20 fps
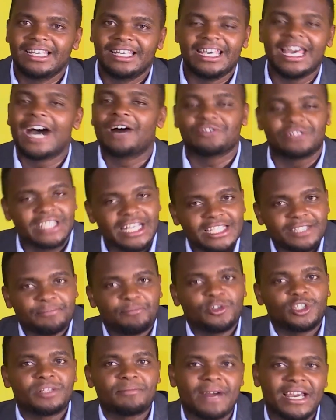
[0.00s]
Yeah, I'll
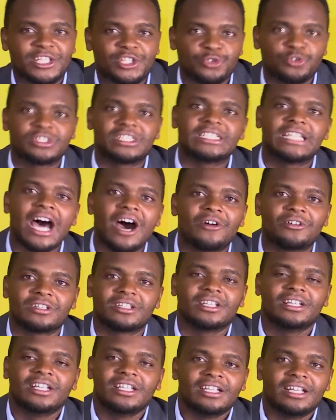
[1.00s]
just put my suit
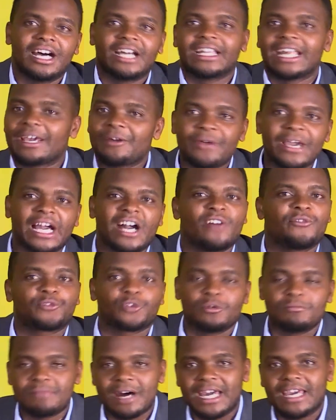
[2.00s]
down and I wake up
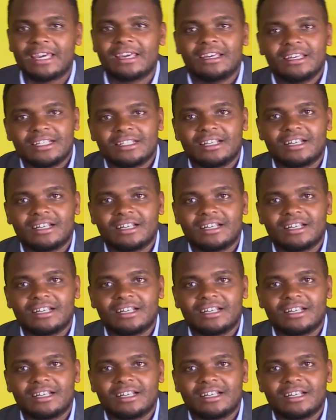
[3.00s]
from my